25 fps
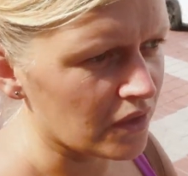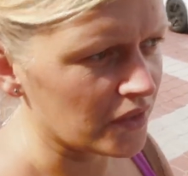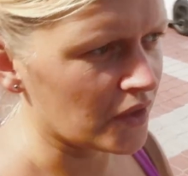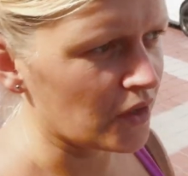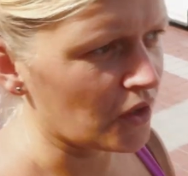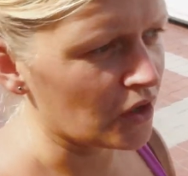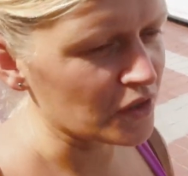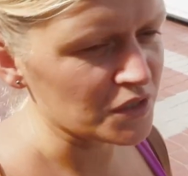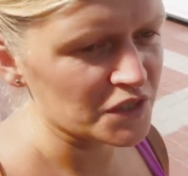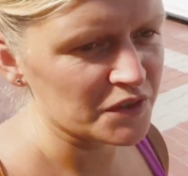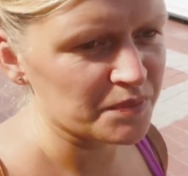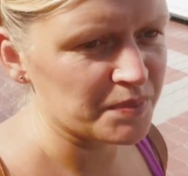And
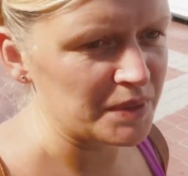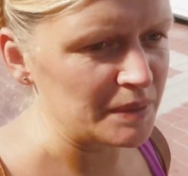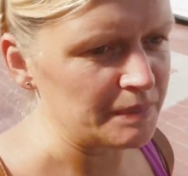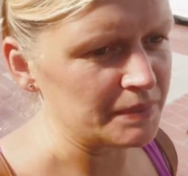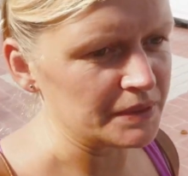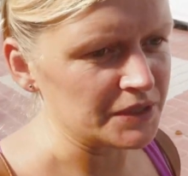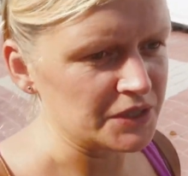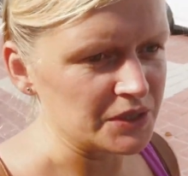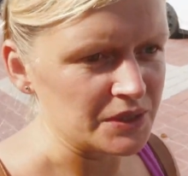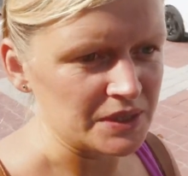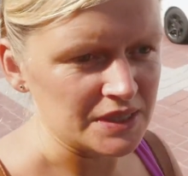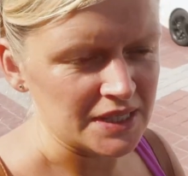lots of
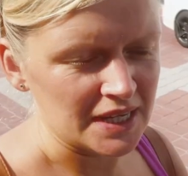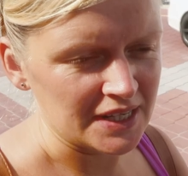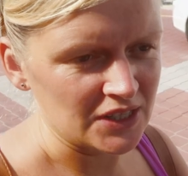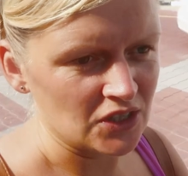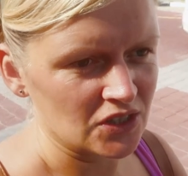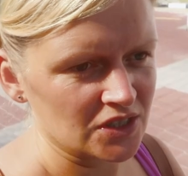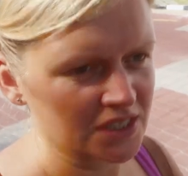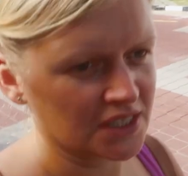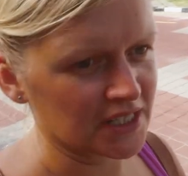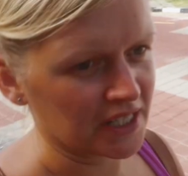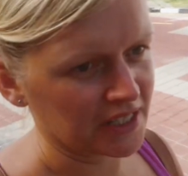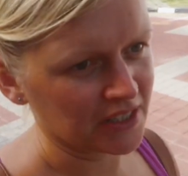people do say
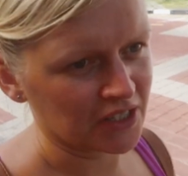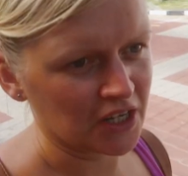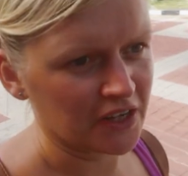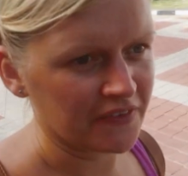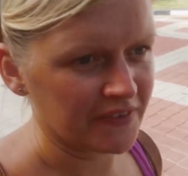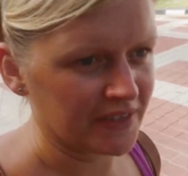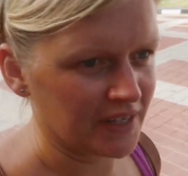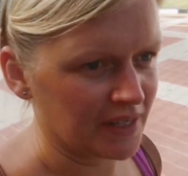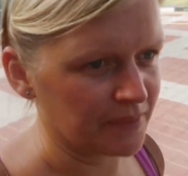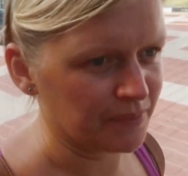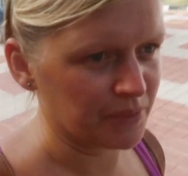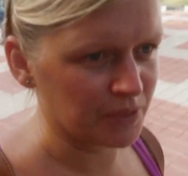not to take
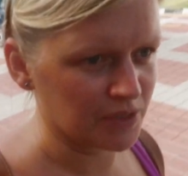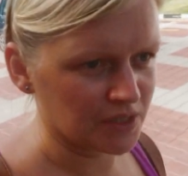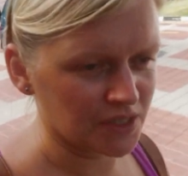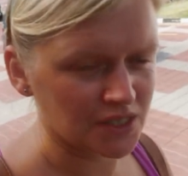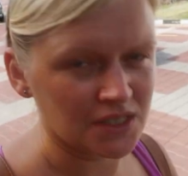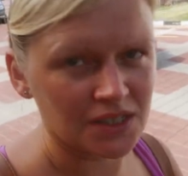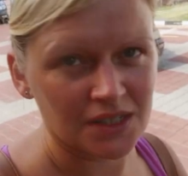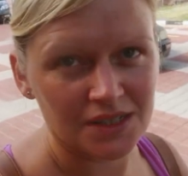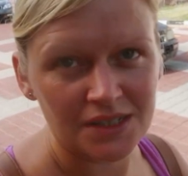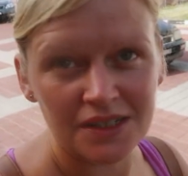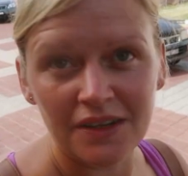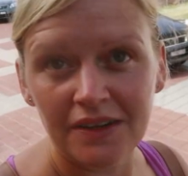overnight
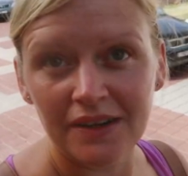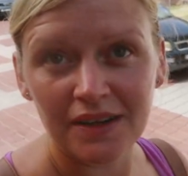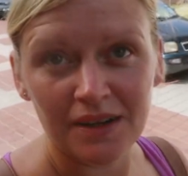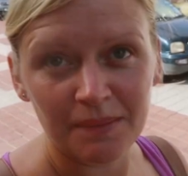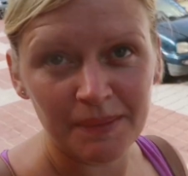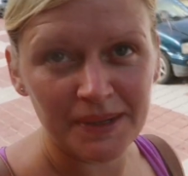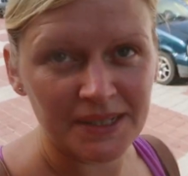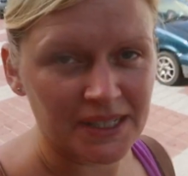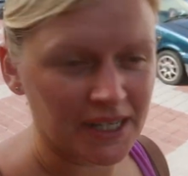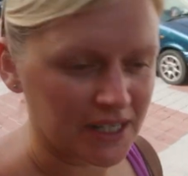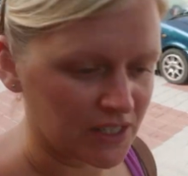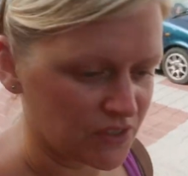buses because they're a
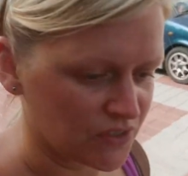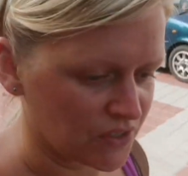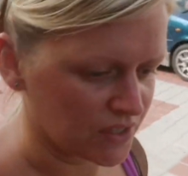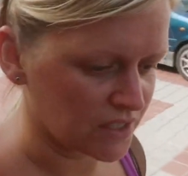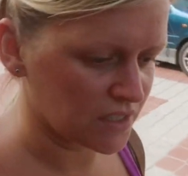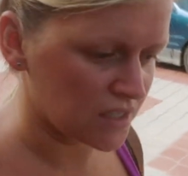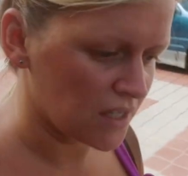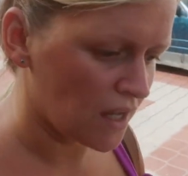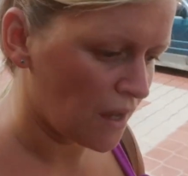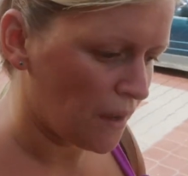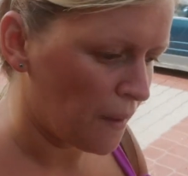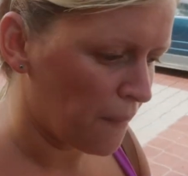little bit
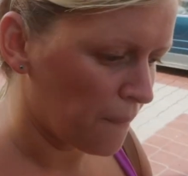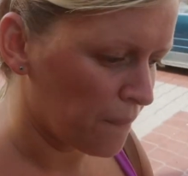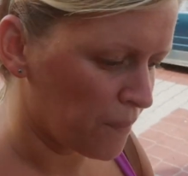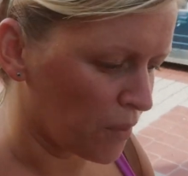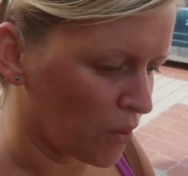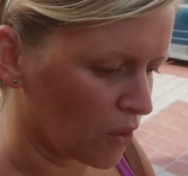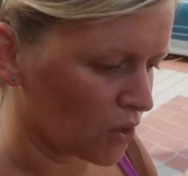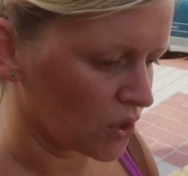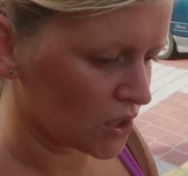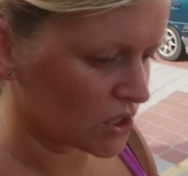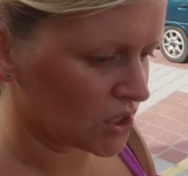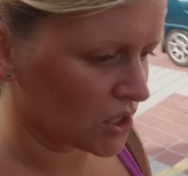dangerous.
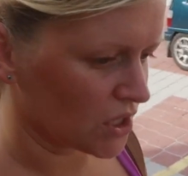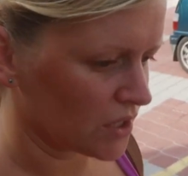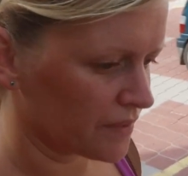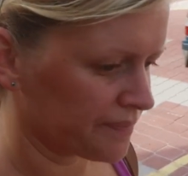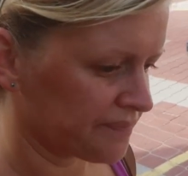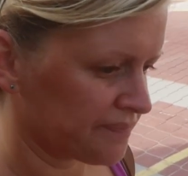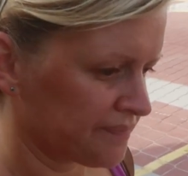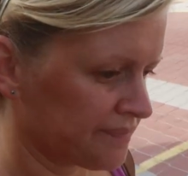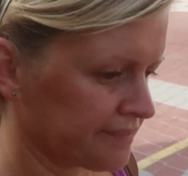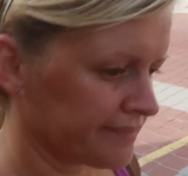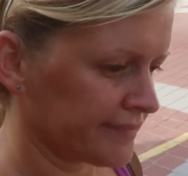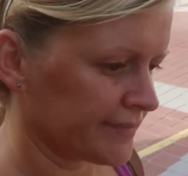But
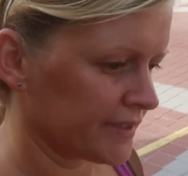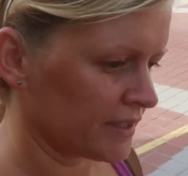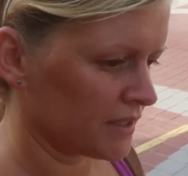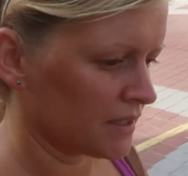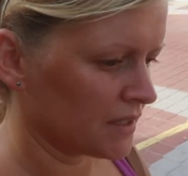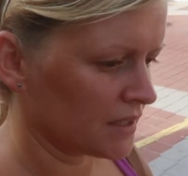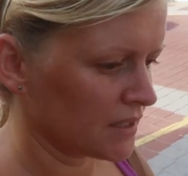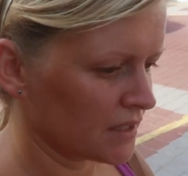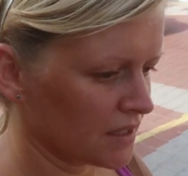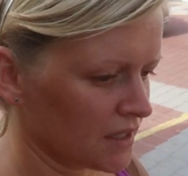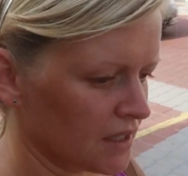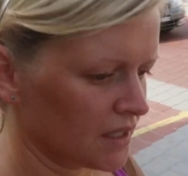
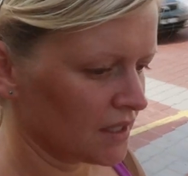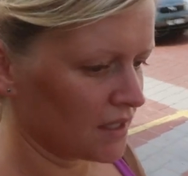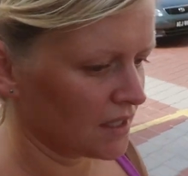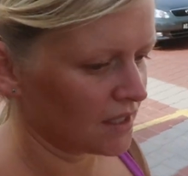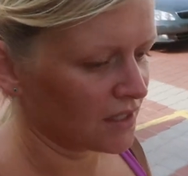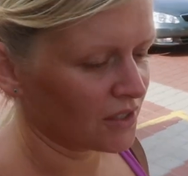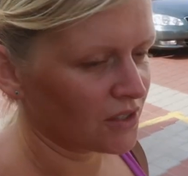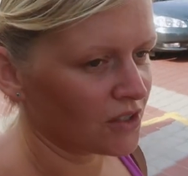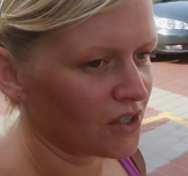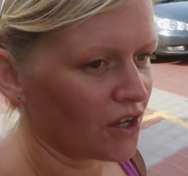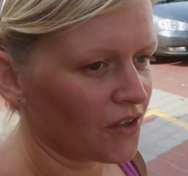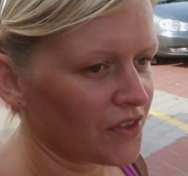
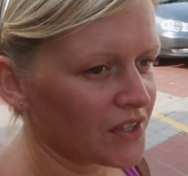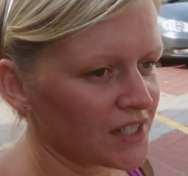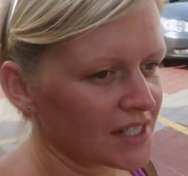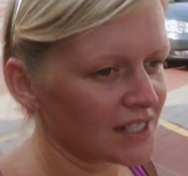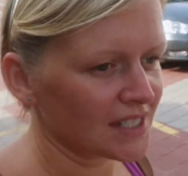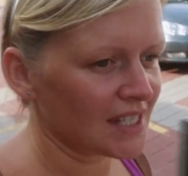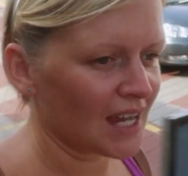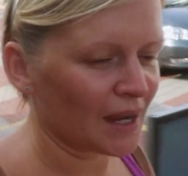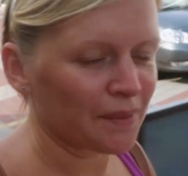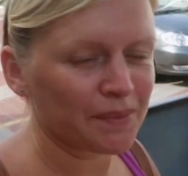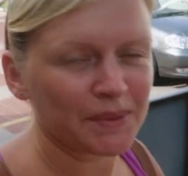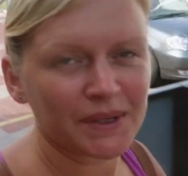nothing
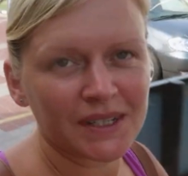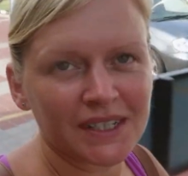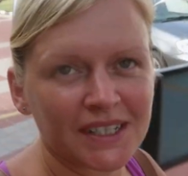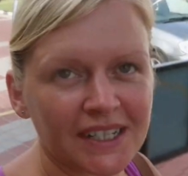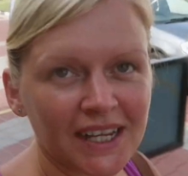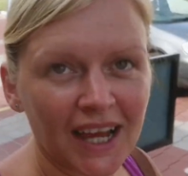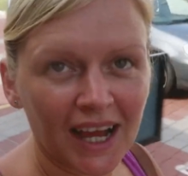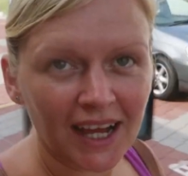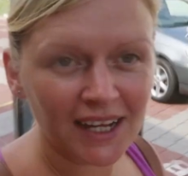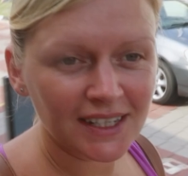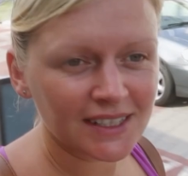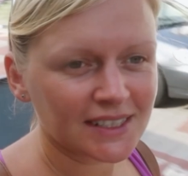has happened
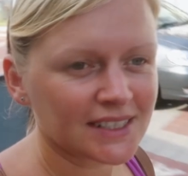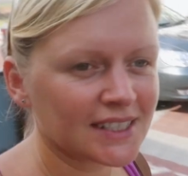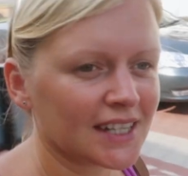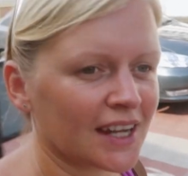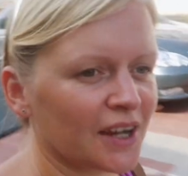yet.